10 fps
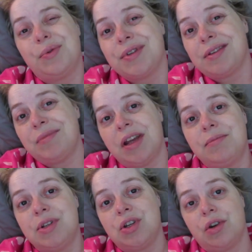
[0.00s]

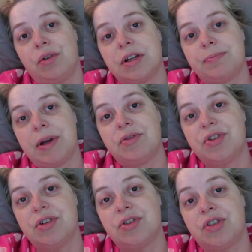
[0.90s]
Sometimes our
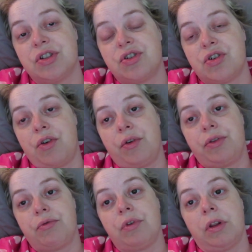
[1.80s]
spouses just are going
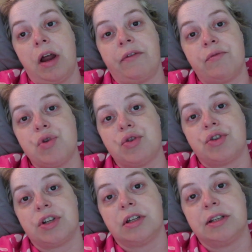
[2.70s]
through a lot of
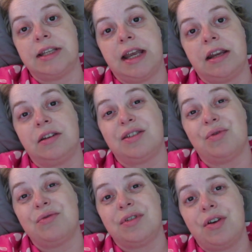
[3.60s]
emotions and
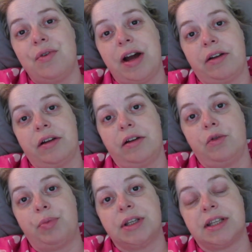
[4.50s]
don't know how to
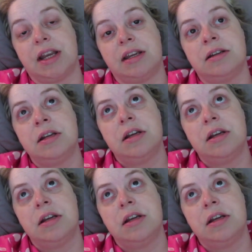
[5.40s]
help us, and